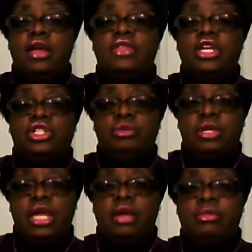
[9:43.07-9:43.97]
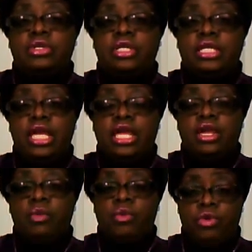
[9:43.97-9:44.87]
they should be able to take
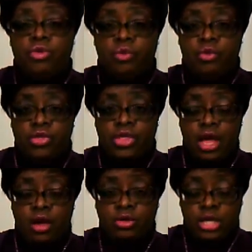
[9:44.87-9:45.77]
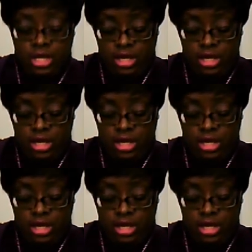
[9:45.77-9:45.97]
it without